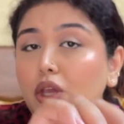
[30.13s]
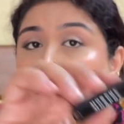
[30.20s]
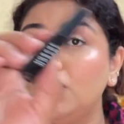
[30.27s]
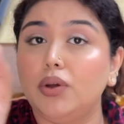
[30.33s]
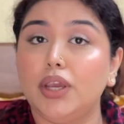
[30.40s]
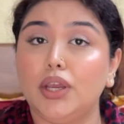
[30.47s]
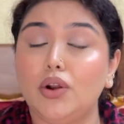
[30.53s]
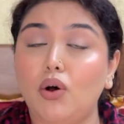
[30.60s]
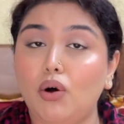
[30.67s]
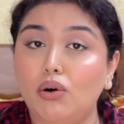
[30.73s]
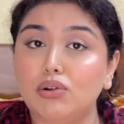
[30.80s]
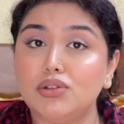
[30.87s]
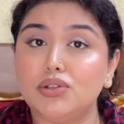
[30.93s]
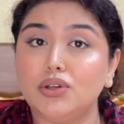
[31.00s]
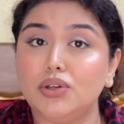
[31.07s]
You can
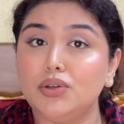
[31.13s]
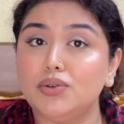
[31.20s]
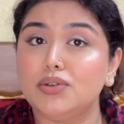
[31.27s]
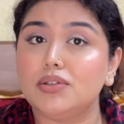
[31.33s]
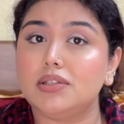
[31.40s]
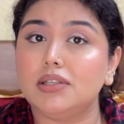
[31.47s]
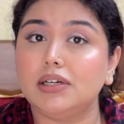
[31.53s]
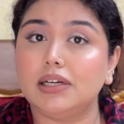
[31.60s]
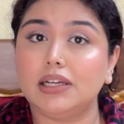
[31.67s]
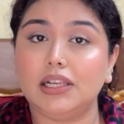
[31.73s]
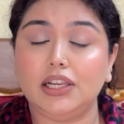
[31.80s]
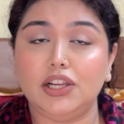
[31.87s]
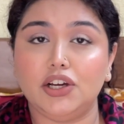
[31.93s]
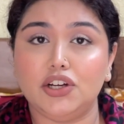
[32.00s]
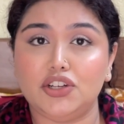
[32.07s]
also use the
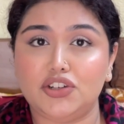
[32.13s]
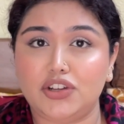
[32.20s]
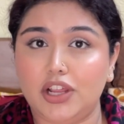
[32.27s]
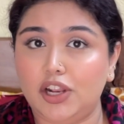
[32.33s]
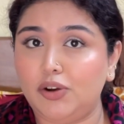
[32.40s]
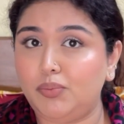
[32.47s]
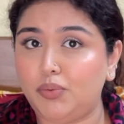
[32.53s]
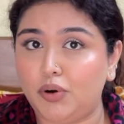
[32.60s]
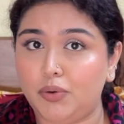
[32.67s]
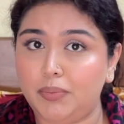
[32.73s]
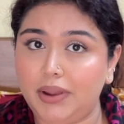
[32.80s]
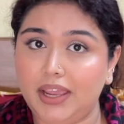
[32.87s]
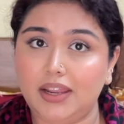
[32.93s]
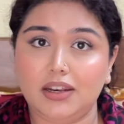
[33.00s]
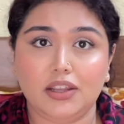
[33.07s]
clear gel
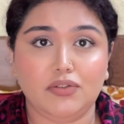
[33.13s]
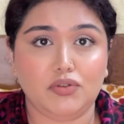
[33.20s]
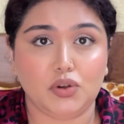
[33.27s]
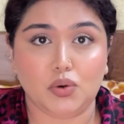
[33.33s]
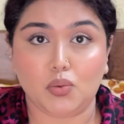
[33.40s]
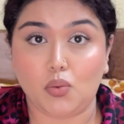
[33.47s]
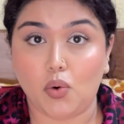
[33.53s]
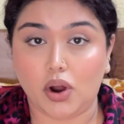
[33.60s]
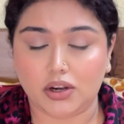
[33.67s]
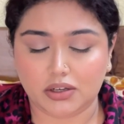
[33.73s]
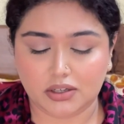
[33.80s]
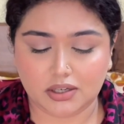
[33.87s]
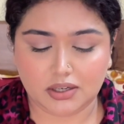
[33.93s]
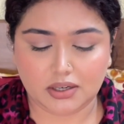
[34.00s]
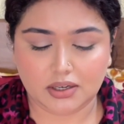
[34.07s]
pomade if you
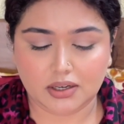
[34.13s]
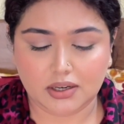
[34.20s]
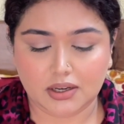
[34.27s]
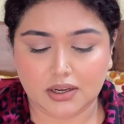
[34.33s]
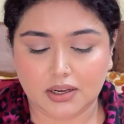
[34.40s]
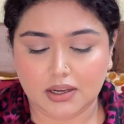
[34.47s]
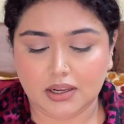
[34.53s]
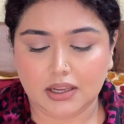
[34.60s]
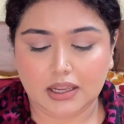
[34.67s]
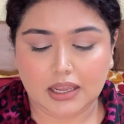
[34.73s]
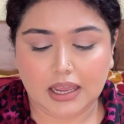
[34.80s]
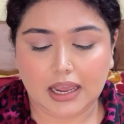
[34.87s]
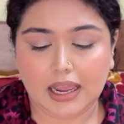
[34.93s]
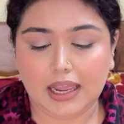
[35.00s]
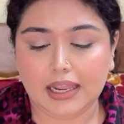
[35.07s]
want.
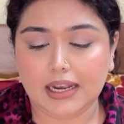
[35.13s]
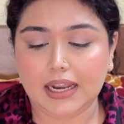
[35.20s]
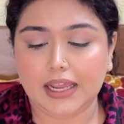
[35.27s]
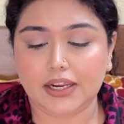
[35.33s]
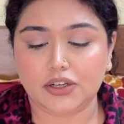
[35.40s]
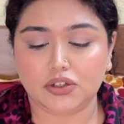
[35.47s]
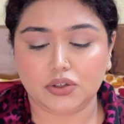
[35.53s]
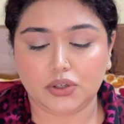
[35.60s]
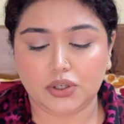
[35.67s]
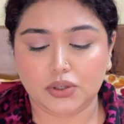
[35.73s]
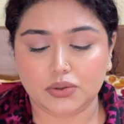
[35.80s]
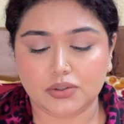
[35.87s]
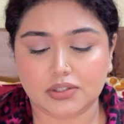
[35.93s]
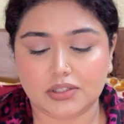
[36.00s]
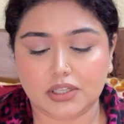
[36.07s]
I like to
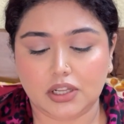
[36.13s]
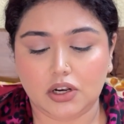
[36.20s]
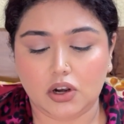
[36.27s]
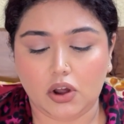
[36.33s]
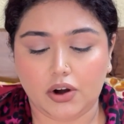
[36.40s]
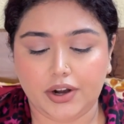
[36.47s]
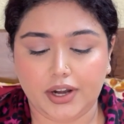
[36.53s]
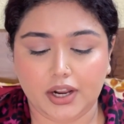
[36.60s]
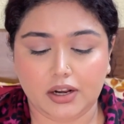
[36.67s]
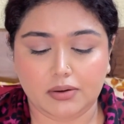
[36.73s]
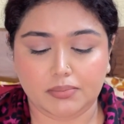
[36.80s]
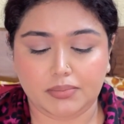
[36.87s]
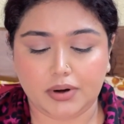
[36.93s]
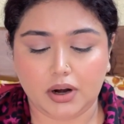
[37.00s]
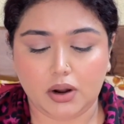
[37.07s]
use the
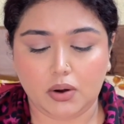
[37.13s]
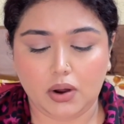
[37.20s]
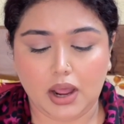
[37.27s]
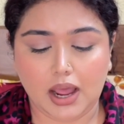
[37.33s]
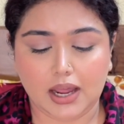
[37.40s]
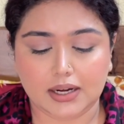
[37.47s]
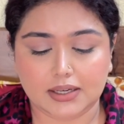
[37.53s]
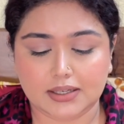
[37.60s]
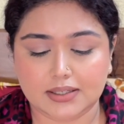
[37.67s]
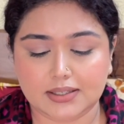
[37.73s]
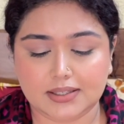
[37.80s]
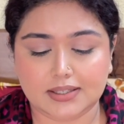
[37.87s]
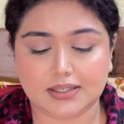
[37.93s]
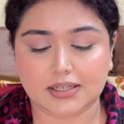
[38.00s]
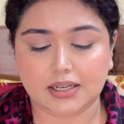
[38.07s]
L'Oreal Brow
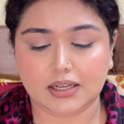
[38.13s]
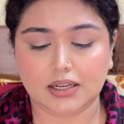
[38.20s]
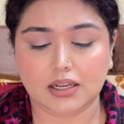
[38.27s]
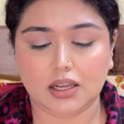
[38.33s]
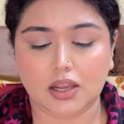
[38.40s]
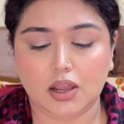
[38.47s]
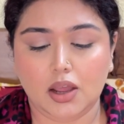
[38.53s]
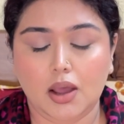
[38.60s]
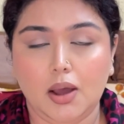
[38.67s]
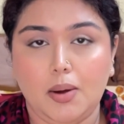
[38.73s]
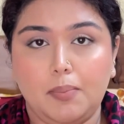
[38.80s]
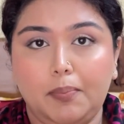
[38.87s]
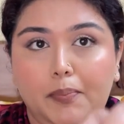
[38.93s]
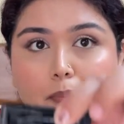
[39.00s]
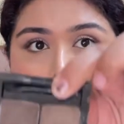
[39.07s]
Artist
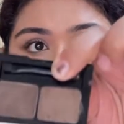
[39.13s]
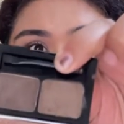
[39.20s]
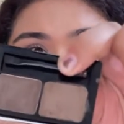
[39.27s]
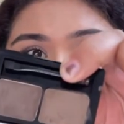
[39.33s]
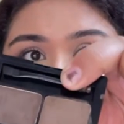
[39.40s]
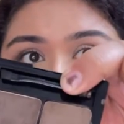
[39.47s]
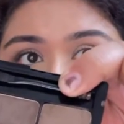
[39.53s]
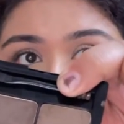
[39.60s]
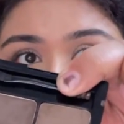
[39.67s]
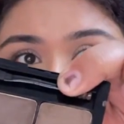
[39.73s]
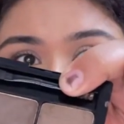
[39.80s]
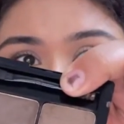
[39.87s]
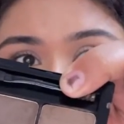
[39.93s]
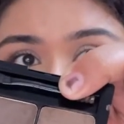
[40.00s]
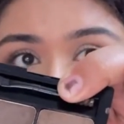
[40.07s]
powder.